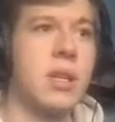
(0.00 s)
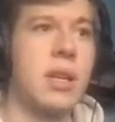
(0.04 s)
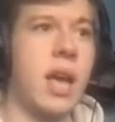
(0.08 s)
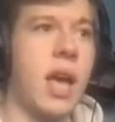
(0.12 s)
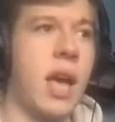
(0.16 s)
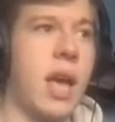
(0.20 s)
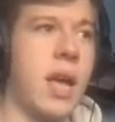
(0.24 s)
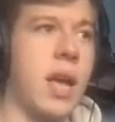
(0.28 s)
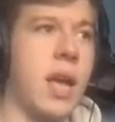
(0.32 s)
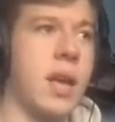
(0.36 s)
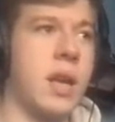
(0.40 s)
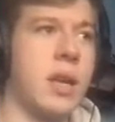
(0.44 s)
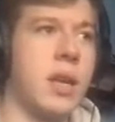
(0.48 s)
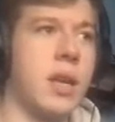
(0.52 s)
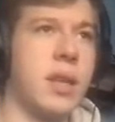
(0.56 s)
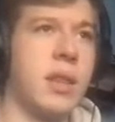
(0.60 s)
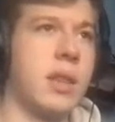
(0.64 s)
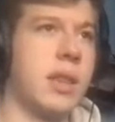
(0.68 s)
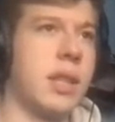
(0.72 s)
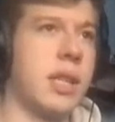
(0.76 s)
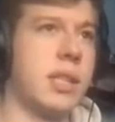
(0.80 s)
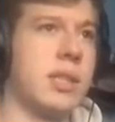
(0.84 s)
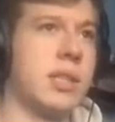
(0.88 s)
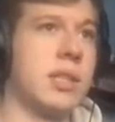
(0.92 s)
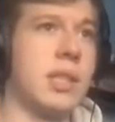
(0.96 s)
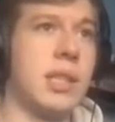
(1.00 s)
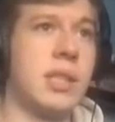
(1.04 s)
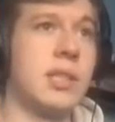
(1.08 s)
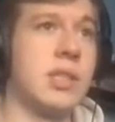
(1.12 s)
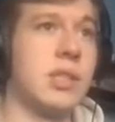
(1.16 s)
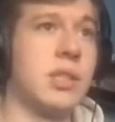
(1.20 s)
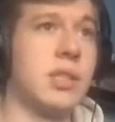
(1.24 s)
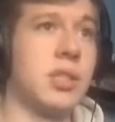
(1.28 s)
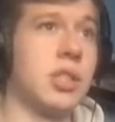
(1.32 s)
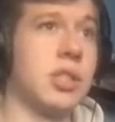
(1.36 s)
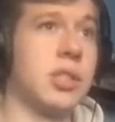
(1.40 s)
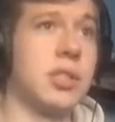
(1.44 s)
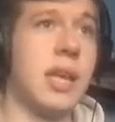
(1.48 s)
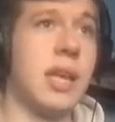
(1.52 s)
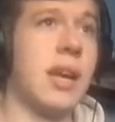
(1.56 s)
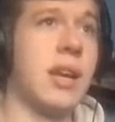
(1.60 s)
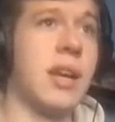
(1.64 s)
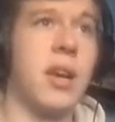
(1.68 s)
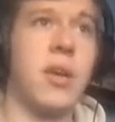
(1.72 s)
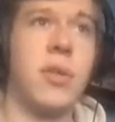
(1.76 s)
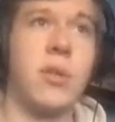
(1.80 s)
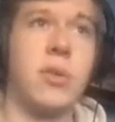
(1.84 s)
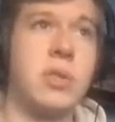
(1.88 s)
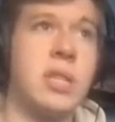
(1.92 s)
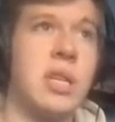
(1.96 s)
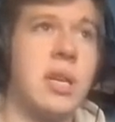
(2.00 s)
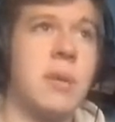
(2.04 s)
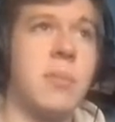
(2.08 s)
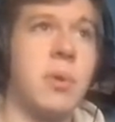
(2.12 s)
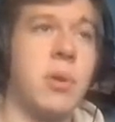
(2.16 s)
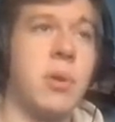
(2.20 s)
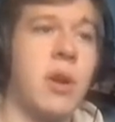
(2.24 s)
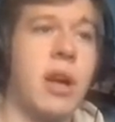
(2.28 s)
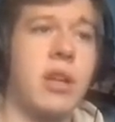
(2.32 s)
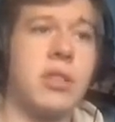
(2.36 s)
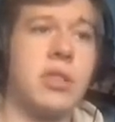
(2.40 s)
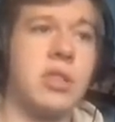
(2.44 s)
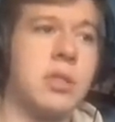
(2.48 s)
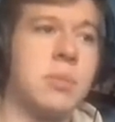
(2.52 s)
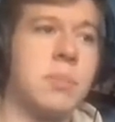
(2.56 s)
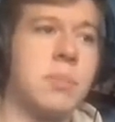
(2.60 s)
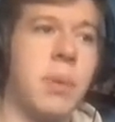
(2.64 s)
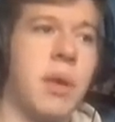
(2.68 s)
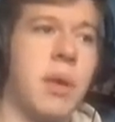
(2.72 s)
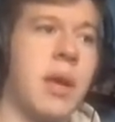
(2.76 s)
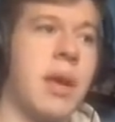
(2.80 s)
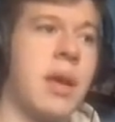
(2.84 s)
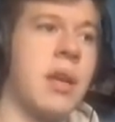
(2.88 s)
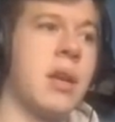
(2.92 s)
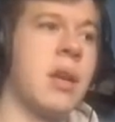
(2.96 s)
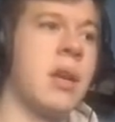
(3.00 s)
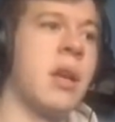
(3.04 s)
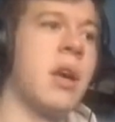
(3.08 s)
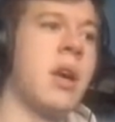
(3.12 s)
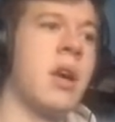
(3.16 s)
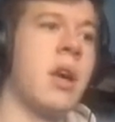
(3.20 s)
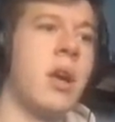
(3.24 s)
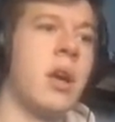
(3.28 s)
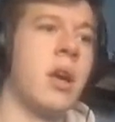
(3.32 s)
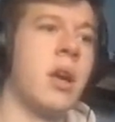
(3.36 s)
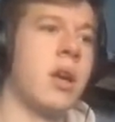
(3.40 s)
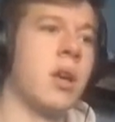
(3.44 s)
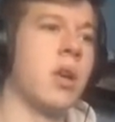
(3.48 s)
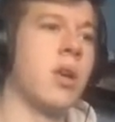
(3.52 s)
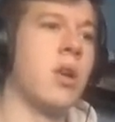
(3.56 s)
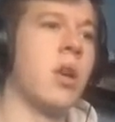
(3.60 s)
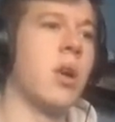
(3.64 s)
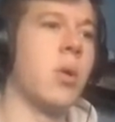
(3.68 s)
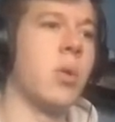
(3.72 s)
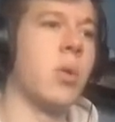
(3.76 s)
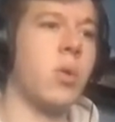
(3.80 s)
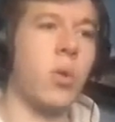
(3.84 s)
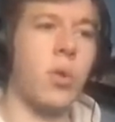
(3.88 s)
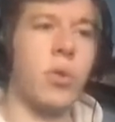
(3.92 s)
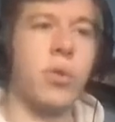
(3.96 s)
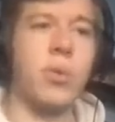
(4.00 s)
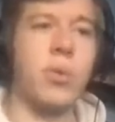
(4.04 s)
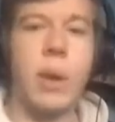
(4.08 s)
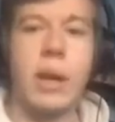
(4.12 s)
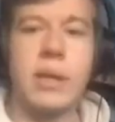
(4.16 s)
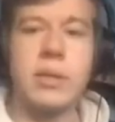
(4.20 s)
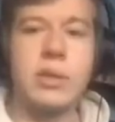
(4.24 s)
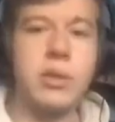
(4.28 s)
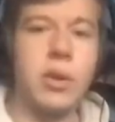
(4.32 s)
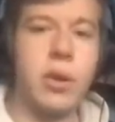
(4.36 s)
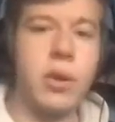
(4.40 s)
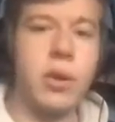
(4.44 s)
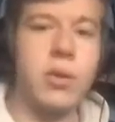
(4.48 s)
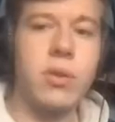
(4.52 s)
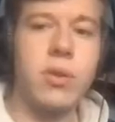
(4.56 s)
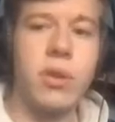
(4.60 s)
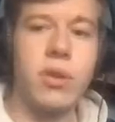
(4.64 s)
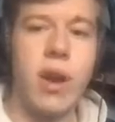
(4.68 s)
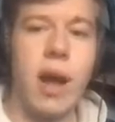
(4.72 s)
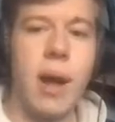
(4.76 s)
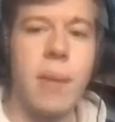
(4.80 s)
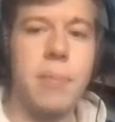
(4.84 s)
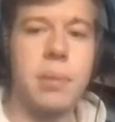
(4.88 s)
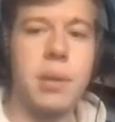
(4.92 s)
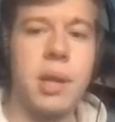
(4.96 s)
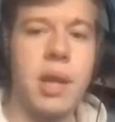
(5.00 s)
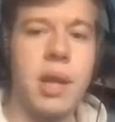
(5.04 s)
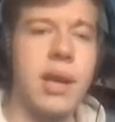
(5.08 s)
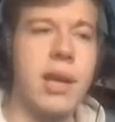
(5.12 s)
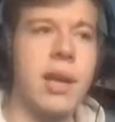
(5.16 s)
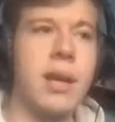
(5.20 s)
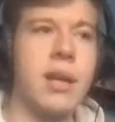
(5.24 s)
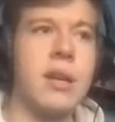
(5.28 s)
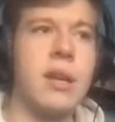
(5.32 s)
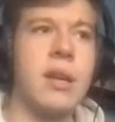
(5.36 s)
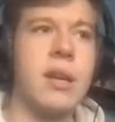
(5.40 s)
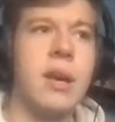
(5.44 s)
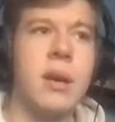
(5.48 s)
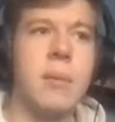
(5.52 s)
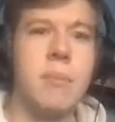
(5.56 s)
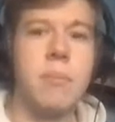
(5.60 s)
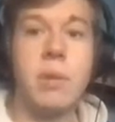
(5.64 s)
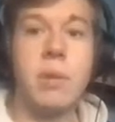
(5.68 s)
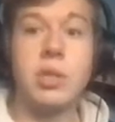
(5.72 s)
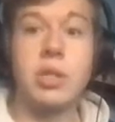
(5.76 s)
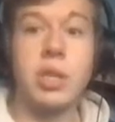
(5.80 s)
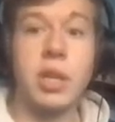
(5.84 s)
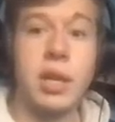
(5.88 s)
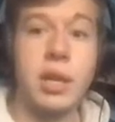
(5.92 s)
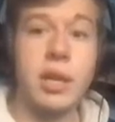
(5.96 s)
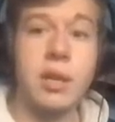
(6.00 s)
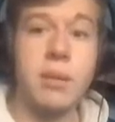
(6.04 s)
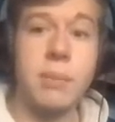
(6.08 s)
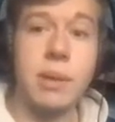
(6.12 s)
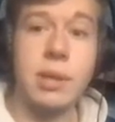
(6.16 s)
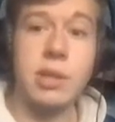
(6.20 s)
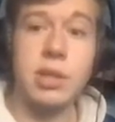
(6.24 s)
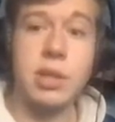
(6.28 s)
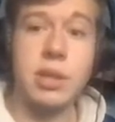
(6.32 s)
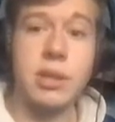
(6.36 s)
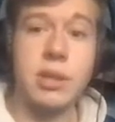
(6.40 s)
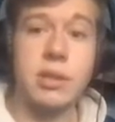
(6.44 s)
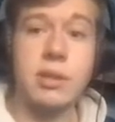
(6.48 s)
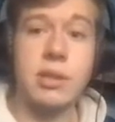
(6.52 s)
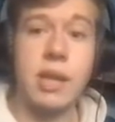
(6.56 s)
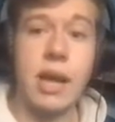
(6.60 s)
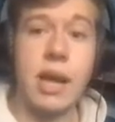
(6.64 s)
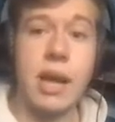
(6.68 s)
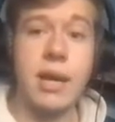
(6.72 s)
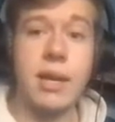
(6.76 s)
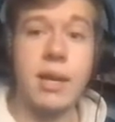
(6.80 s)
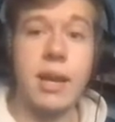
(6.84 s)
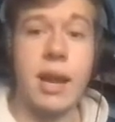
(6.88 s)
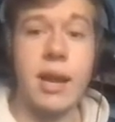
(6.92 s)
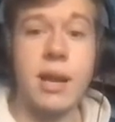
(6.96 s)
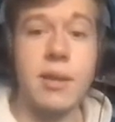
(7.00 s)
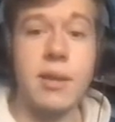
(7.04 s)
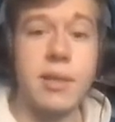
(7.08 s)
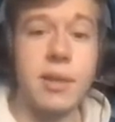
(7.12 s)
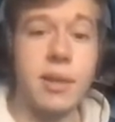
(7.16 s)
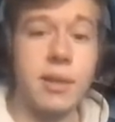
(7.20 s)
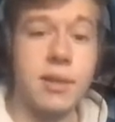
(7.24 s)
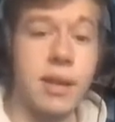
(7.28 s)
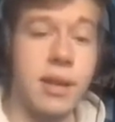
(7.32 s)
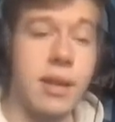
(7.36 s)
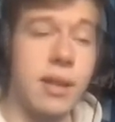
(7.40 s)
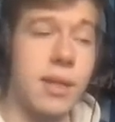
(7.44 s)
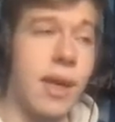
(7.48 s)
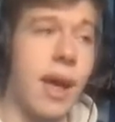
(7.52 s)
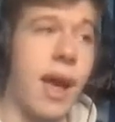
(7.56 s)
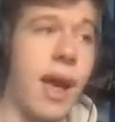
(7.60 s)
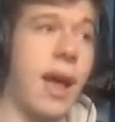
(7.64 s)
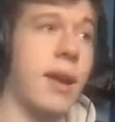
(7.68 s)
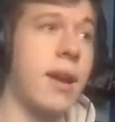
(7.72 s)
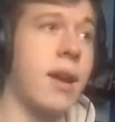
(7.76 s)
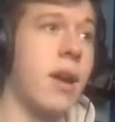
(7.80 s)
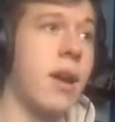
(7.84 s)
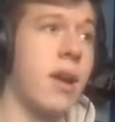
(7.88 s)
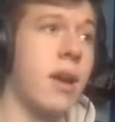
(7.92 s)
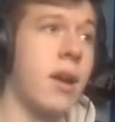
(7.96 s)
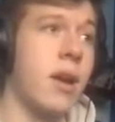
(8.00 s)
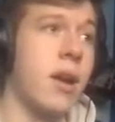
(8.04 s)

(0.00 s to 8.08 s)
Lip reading: And this isn't just any other team. They're not just playing, Northwestern. They're not playing Michigan, Michigan State, anything like that.